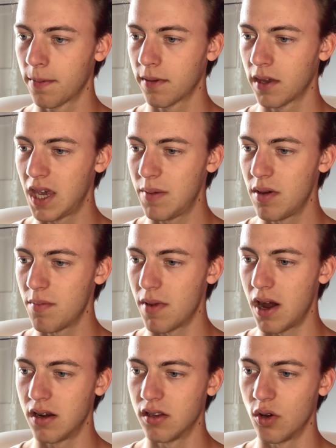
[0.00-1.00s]
Keep in
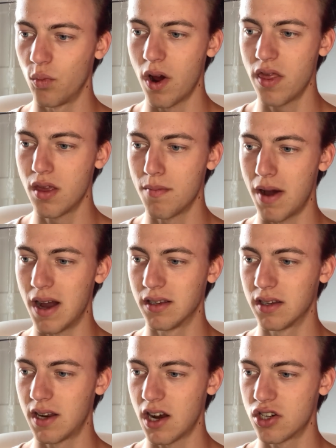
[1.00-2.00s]
mind that when the mind
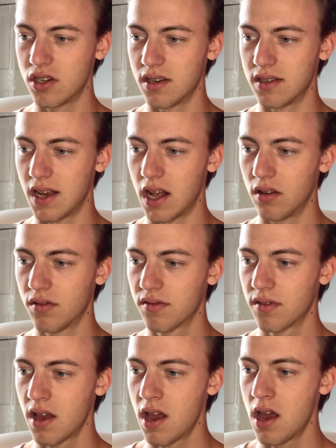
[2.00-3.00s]
detaches itself
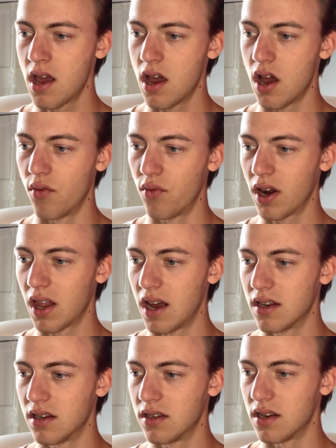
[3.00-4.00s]
and
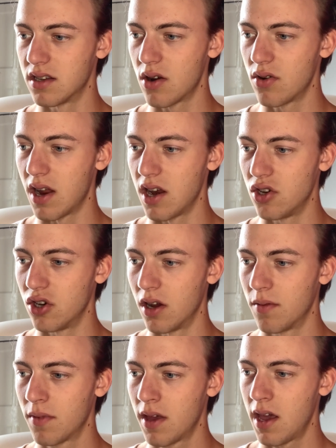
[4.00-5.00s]
realises its own nature,
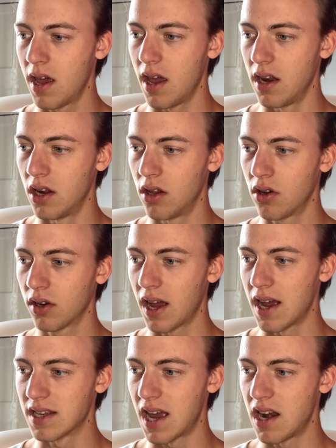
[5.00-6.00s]
it no longer
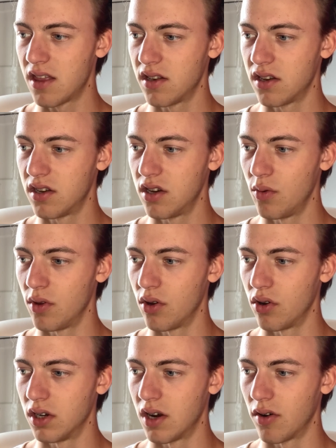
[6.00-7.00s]
has anything to do with
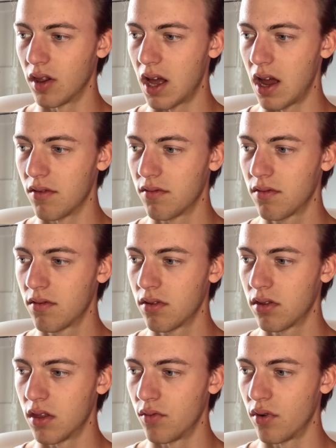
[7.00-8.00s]
ordinary life,
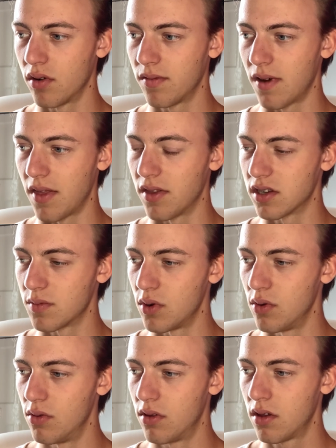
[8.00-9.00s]
the rough and the
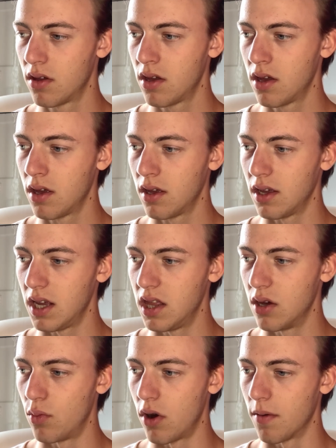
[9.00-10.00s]
smooth,
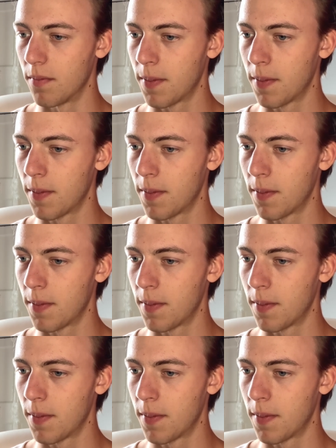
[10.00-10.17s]
either one.